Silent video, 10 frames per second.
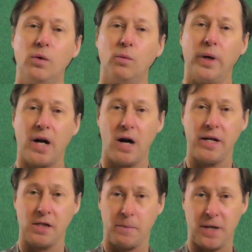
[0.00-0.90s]

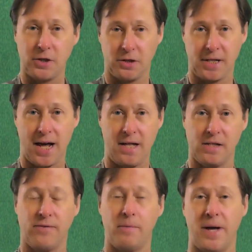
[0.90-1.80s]
Regarding special
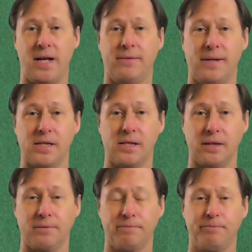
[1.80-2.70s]
talents for manifesting,
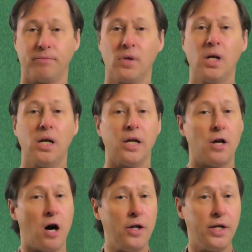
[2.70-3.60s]
in
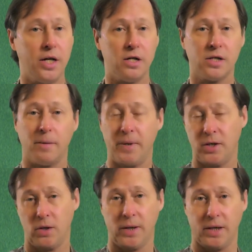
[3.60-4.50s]
all the years I've
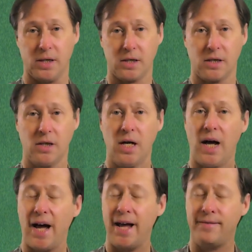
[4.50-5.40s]
been doing this,
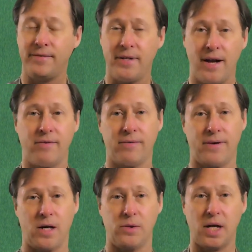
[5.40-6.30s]
I have never
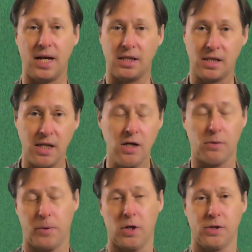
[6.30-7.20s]
found a single
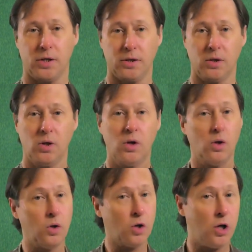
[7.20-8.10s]
person
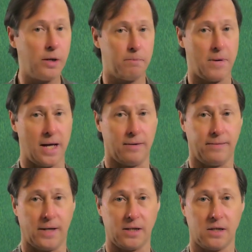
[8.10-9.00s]
who couldn't
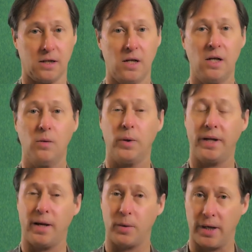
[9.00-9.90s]
manifest when
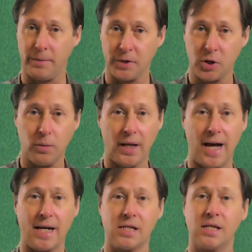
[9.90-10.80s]
they were able to
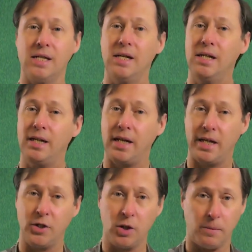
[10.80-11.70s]
relax, get
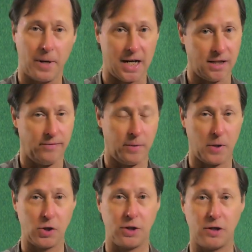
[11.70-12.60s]
into a positive
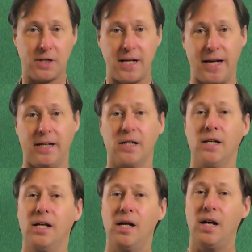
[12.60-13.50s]
emotional state,
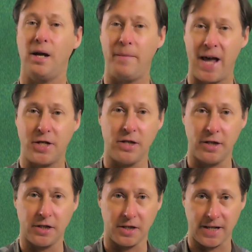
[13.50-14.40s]
imagine
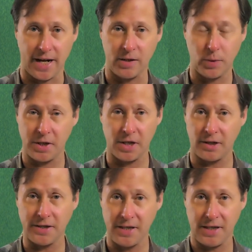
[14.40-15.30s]
their desired
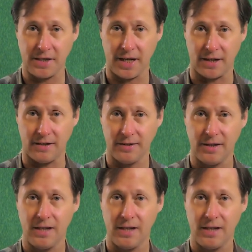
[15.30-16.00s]
result in detail,